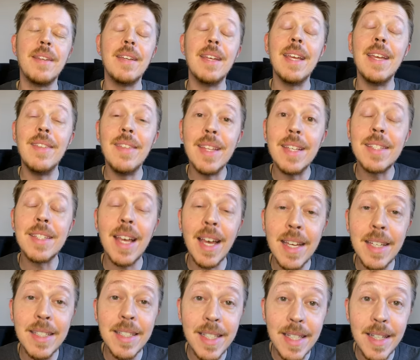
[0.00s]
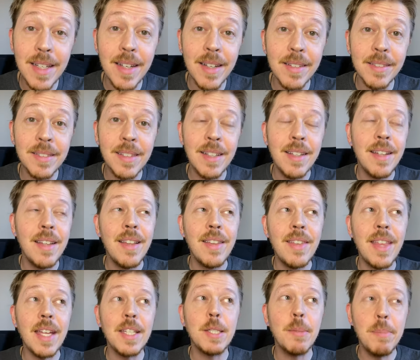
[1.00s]
in this idea
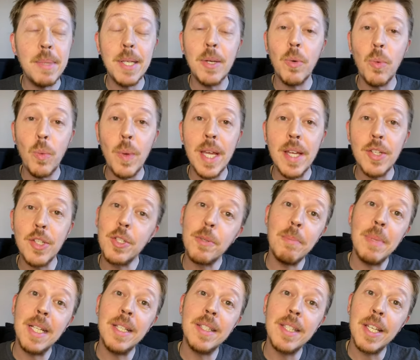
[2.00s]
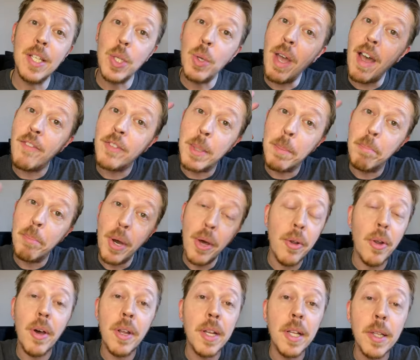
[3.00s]
that to be a witch means that you have to put
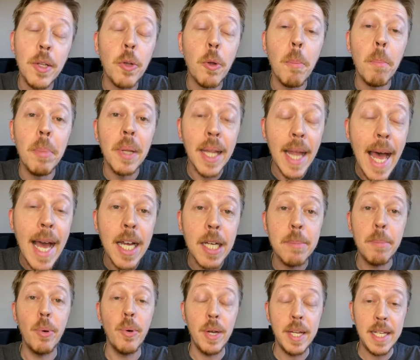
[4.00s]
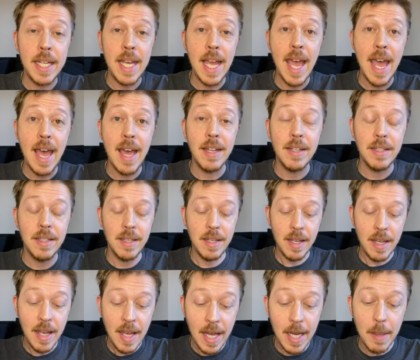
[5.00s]
on a little black pointy hat
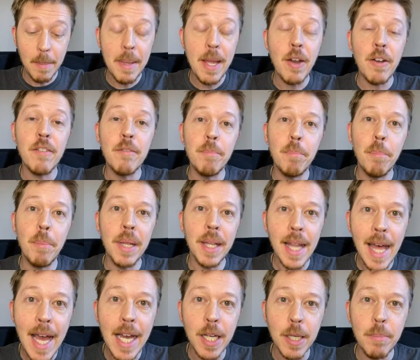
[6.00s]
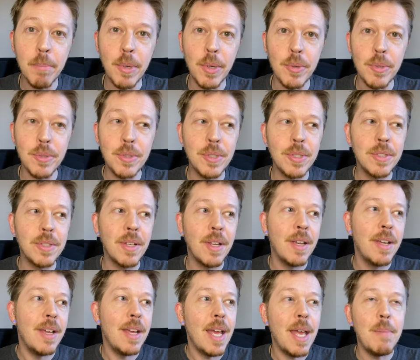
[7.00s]
and a pair of black boots
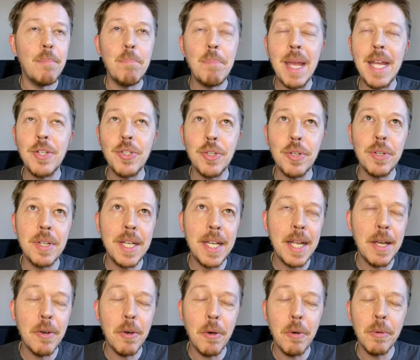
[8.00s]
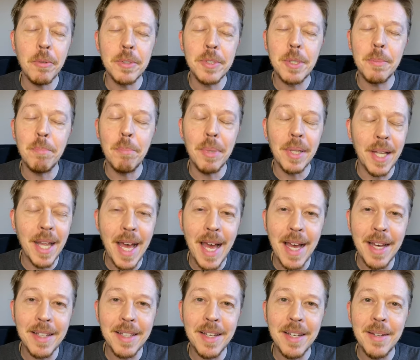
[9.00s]
and paint your nails
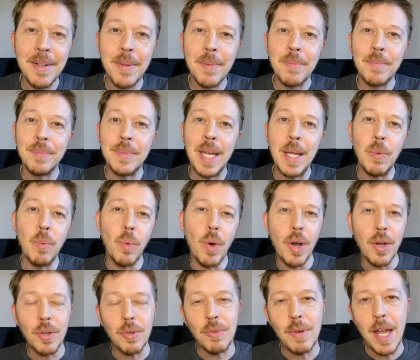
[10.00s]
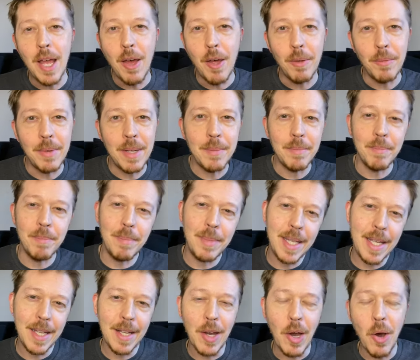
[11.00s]
black and walk around
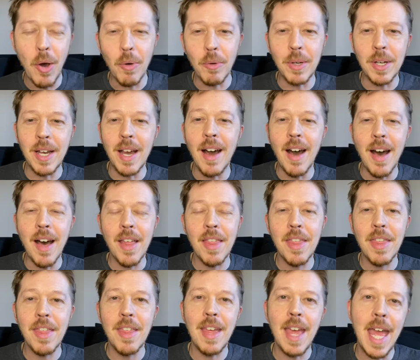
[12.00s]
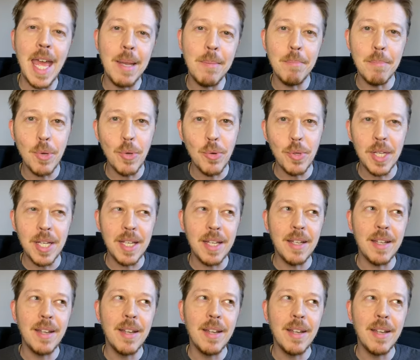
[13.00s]
being all goth and moody,